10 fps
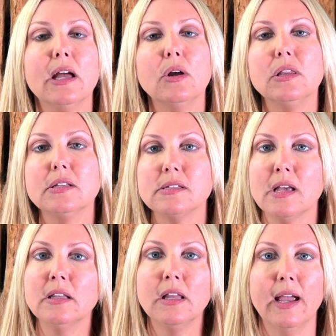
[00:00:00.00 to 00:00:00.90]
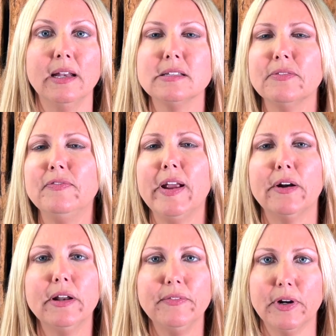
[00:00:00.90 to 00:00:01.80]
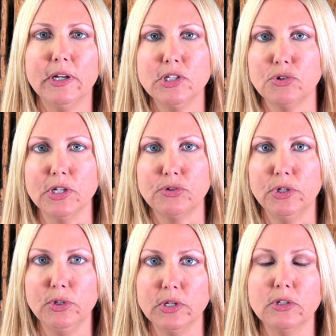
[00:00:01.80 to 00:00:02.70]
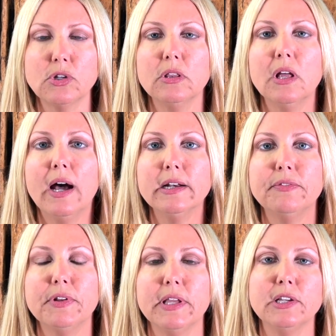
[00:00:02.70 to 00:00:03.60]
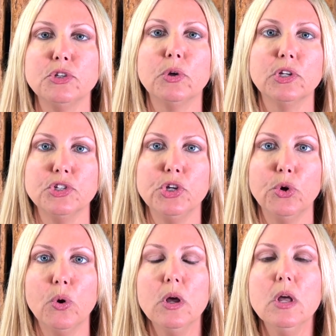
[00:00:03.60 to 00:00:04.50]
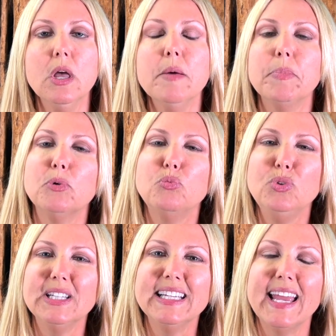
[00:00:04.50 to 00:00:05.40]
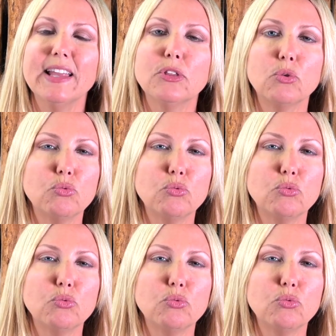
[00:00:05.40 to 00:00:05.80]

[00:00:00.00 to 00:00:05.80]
out in the sunlight is very, very stress reducing. There's a lot of different things you can do, but really at the